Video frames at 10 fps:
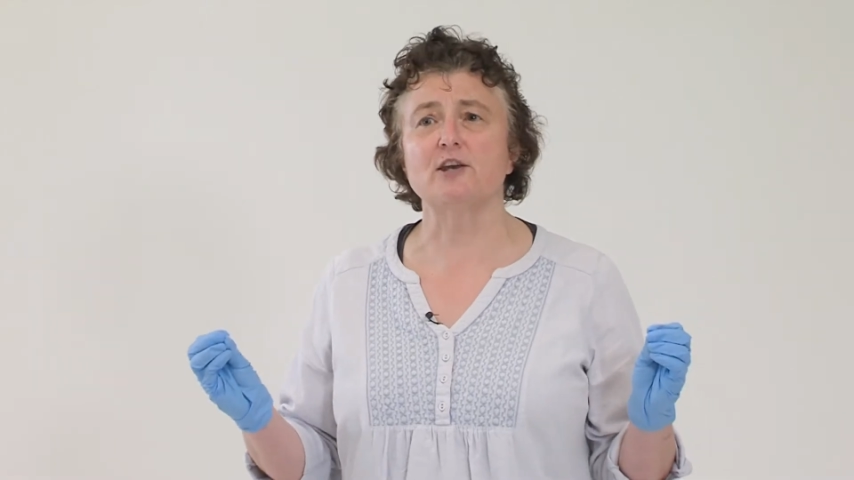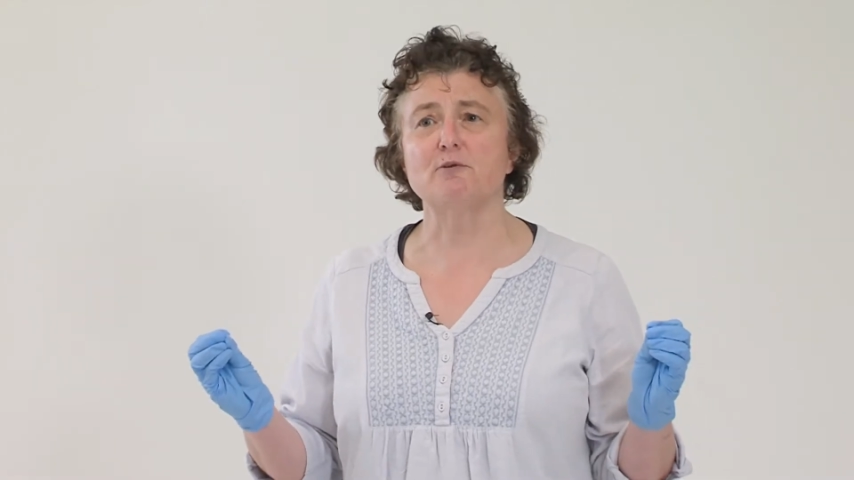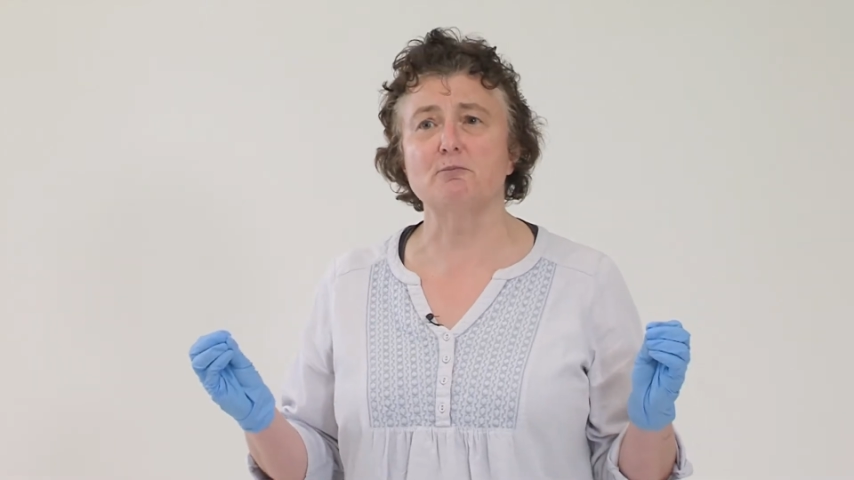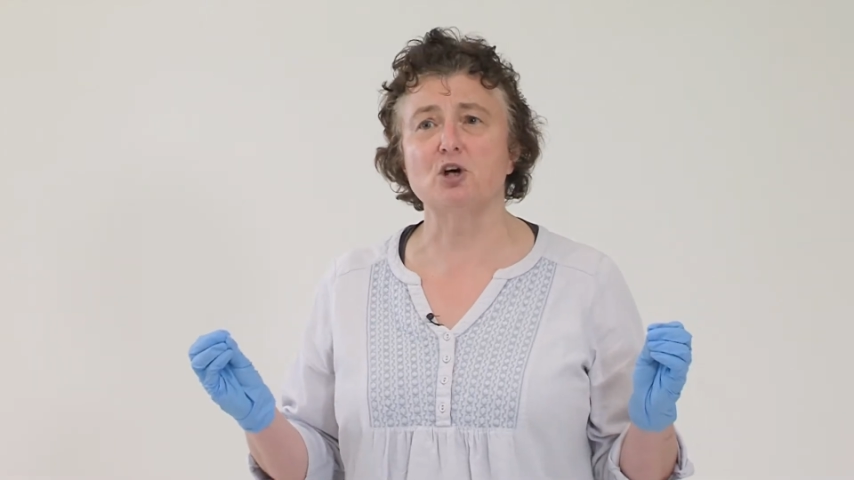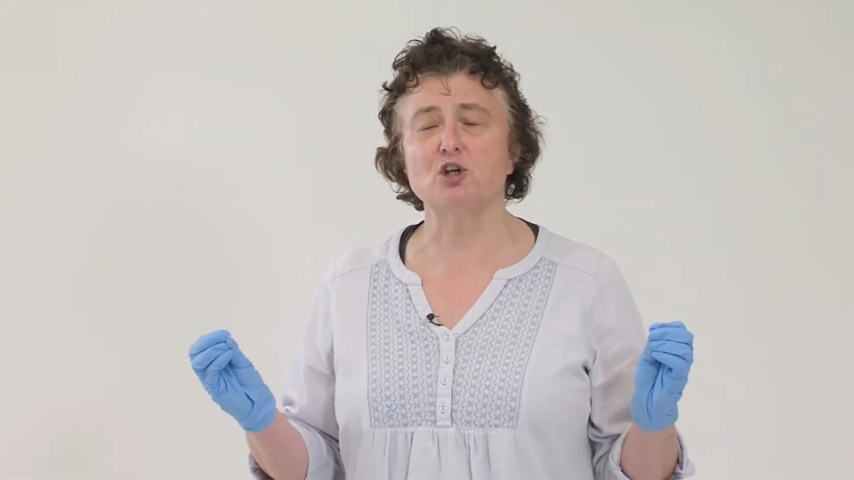of
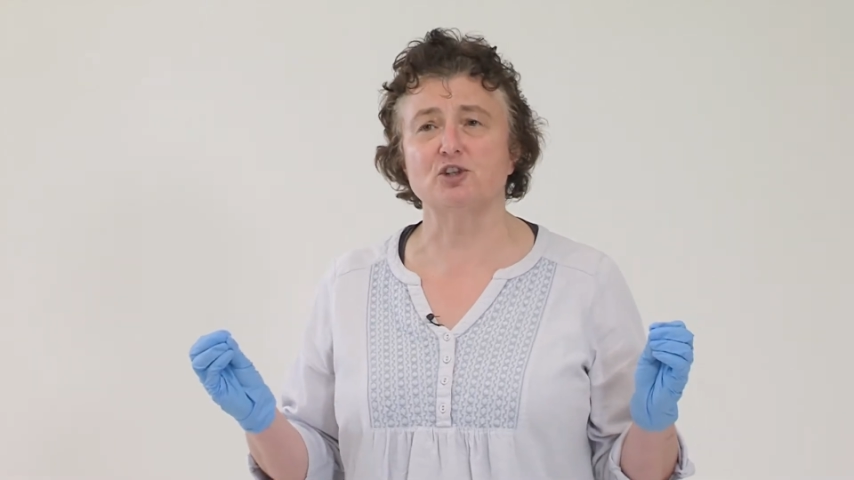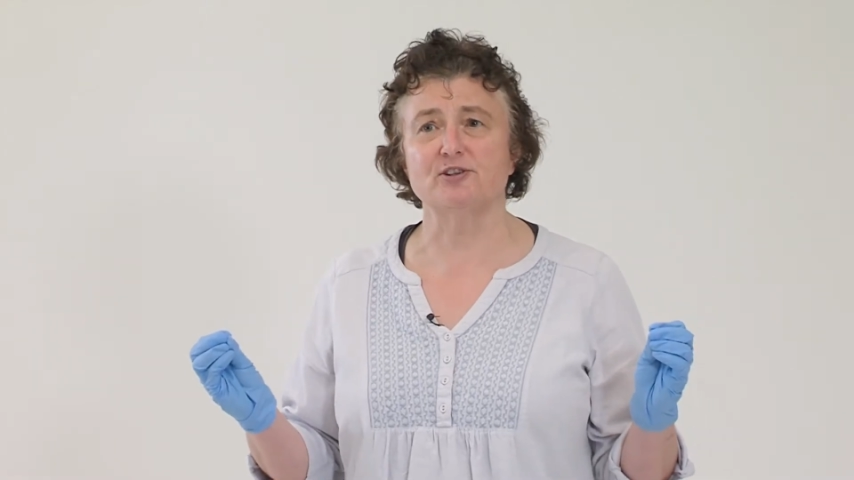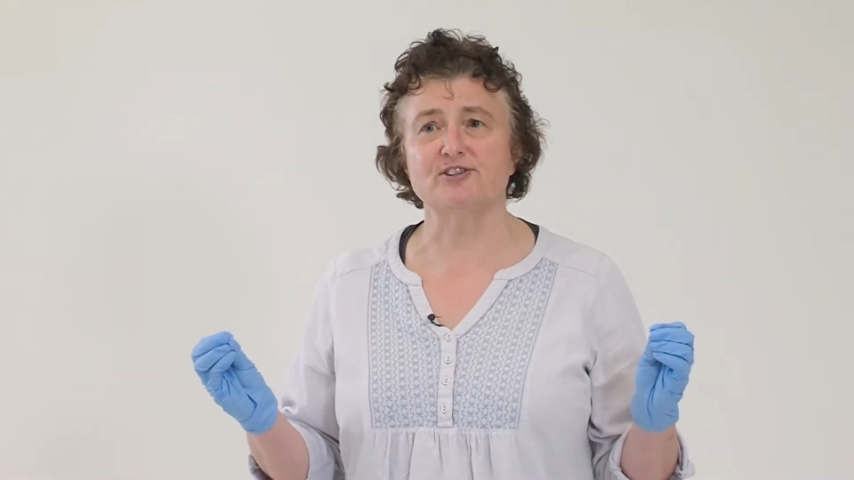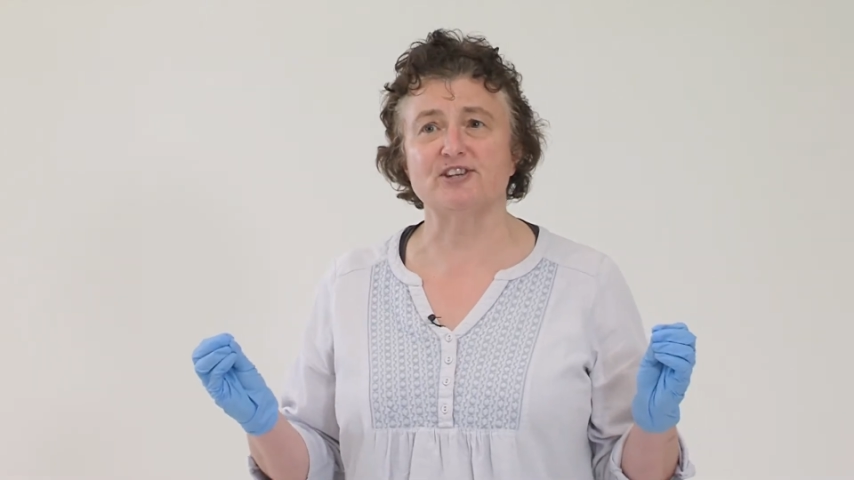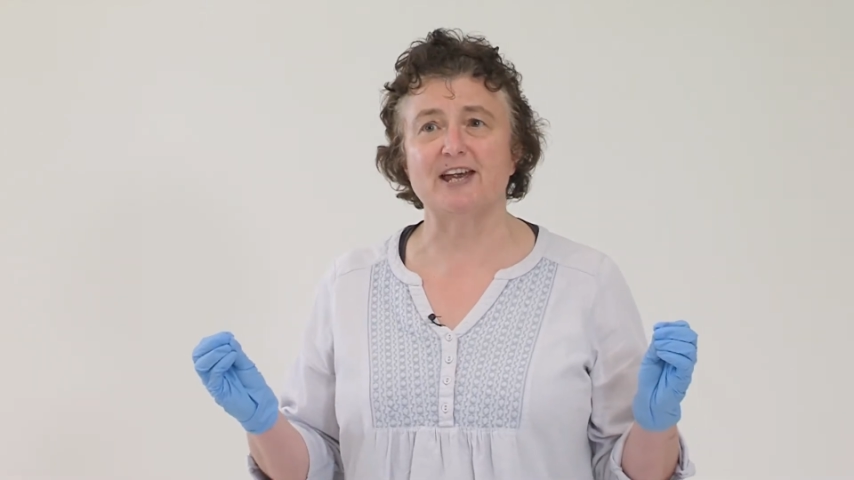
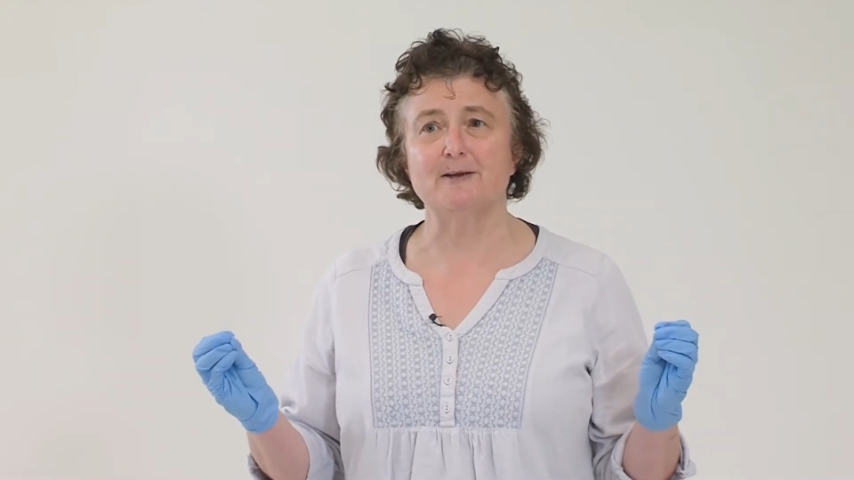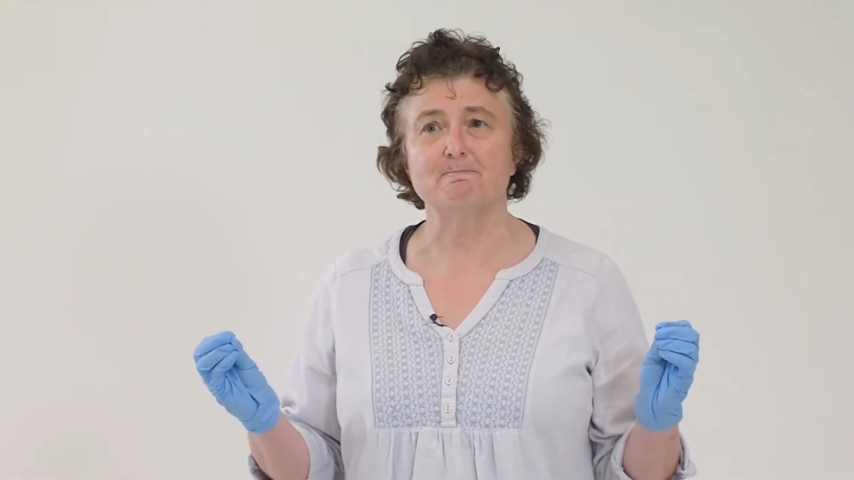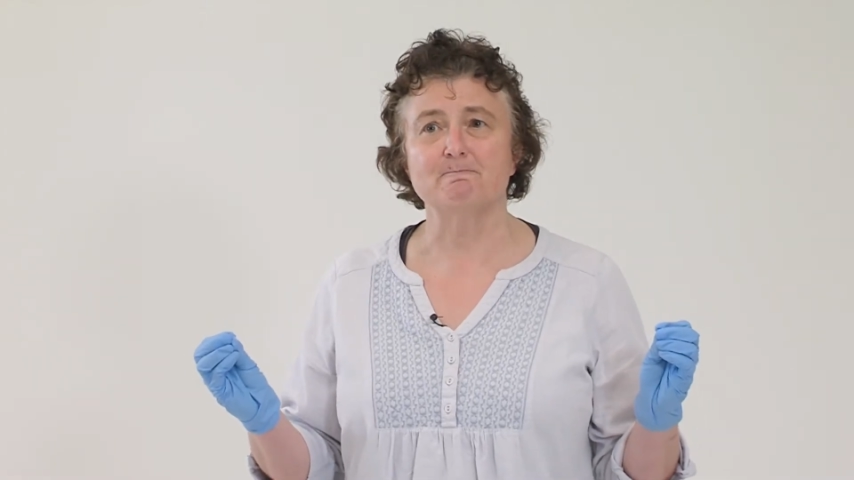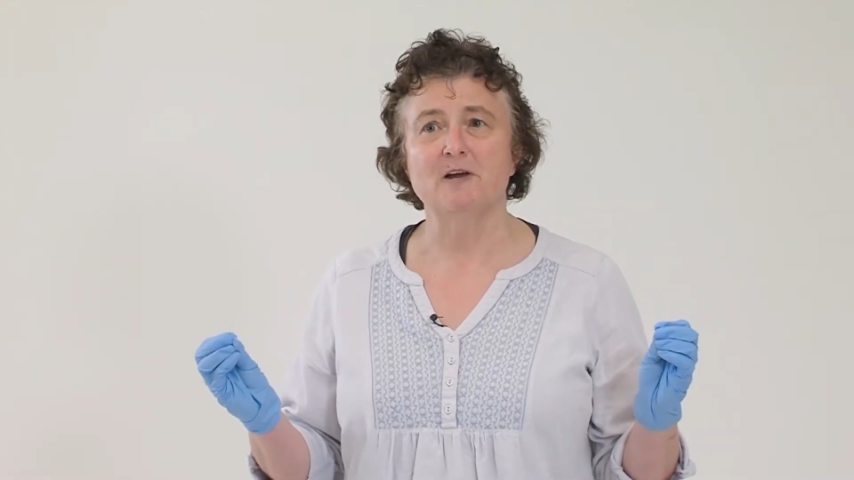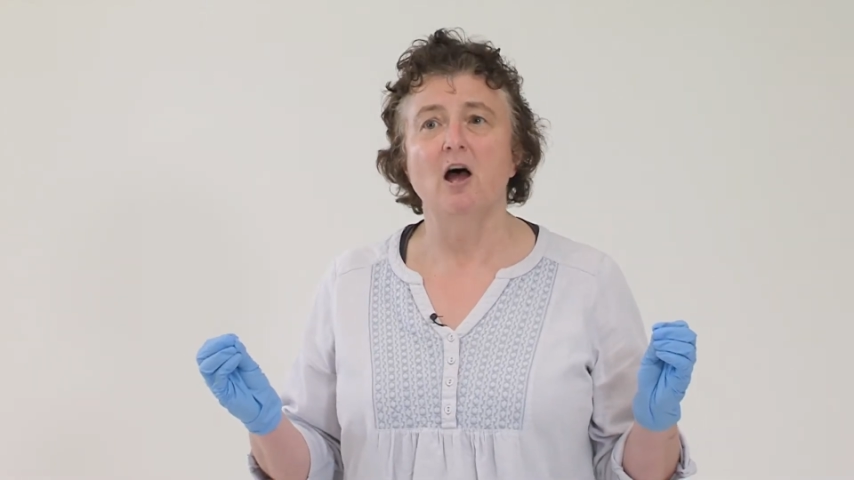emergency.
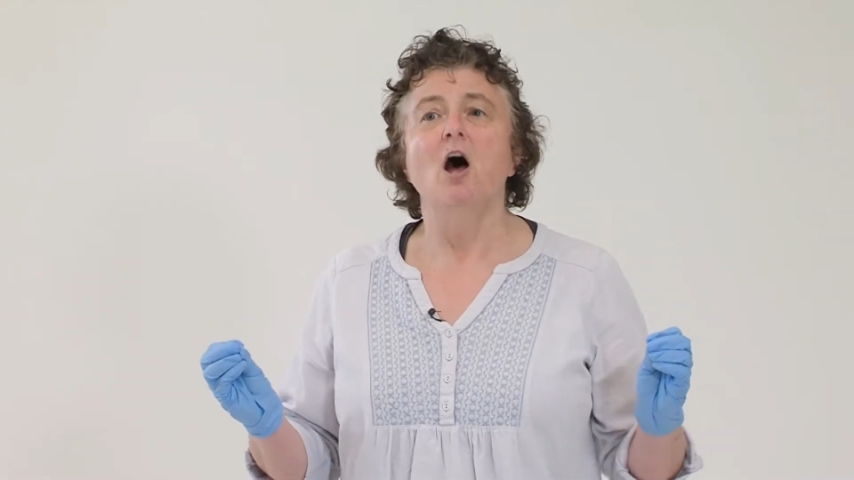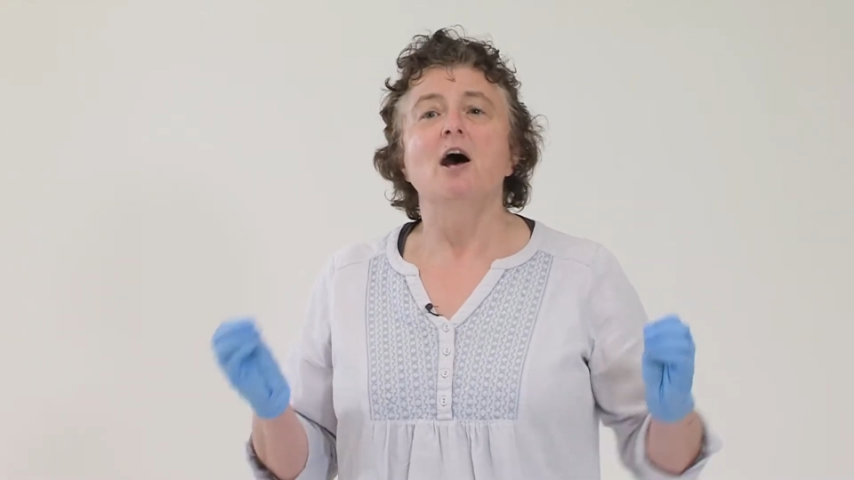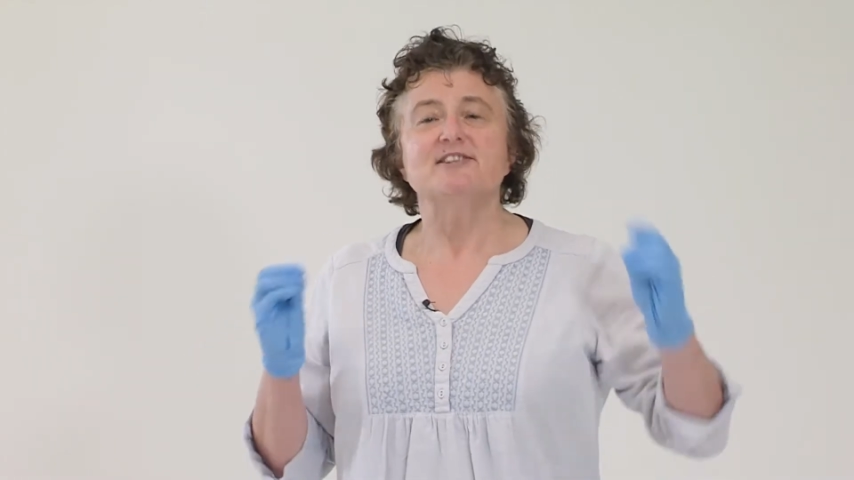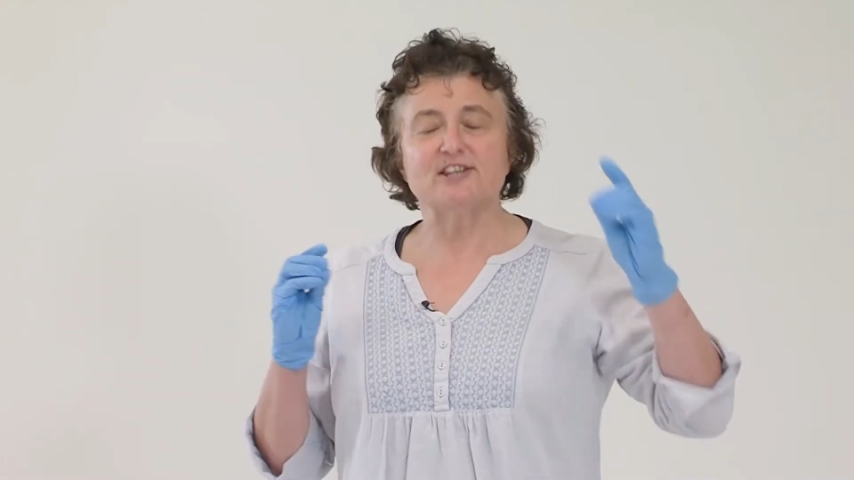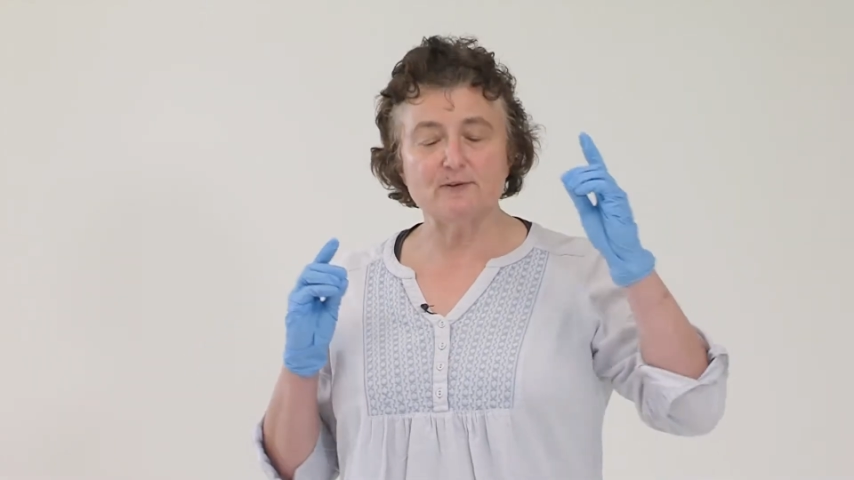So